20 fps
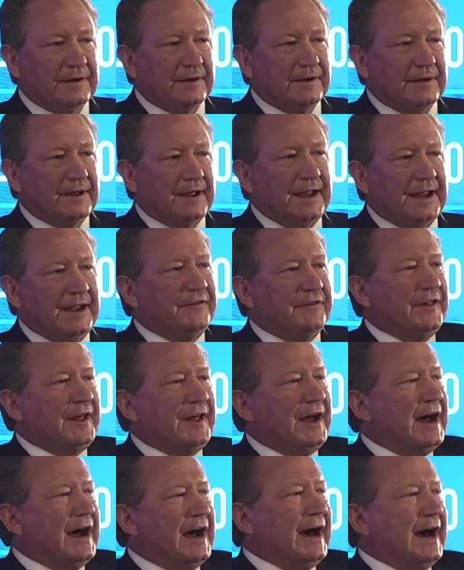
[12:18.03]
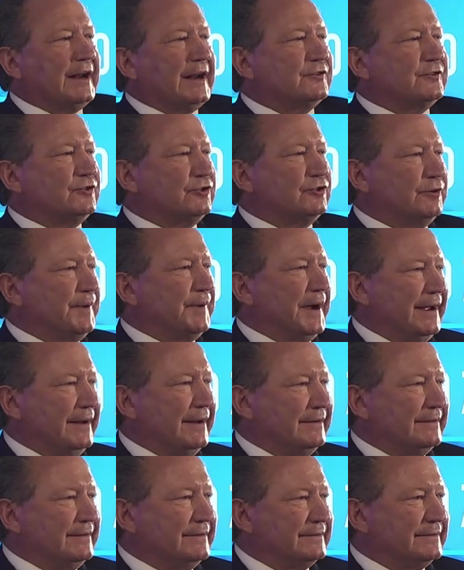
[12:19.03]
Even the hardest to abate,
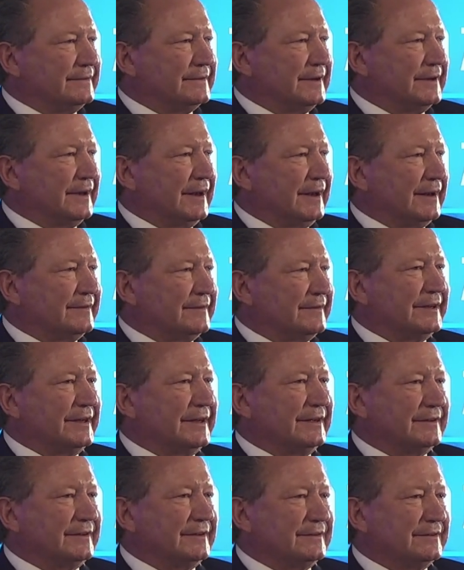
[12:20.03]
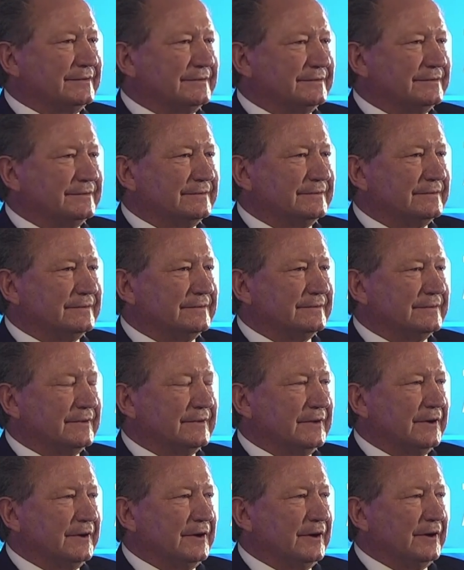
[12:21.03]
steel,
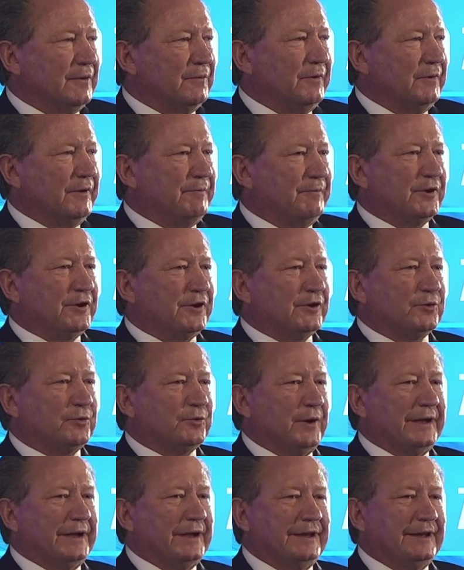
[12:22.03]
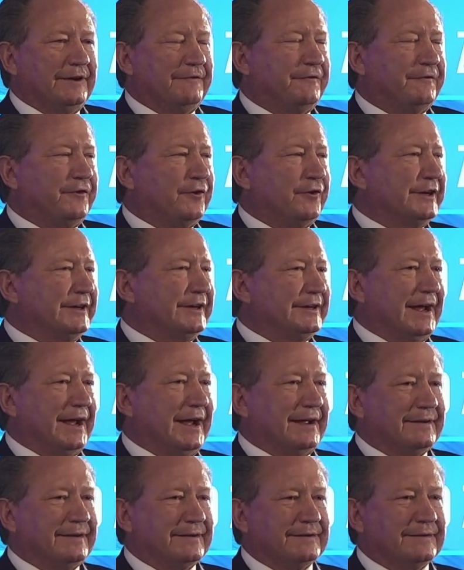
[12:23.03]
we've put a 2040
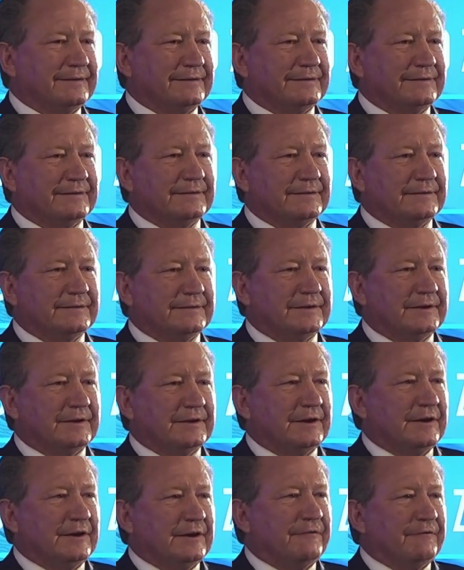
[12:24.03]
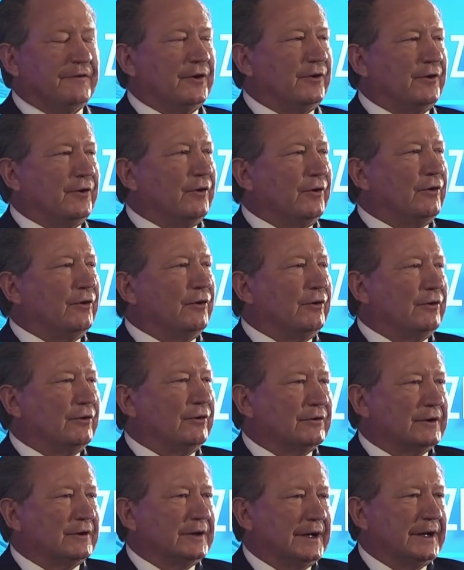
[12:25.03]
date for
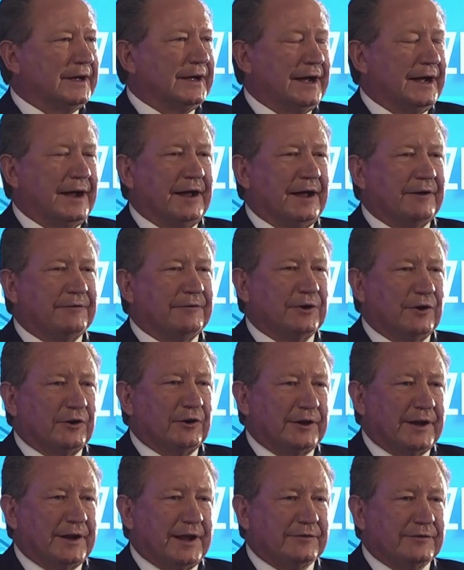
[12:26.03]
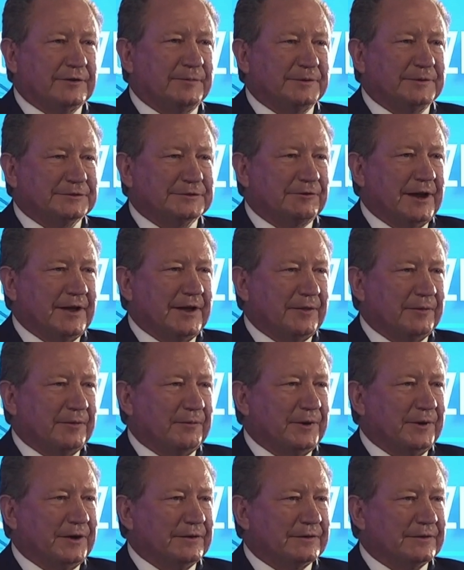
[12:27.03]
all our 100-odd customers around the world.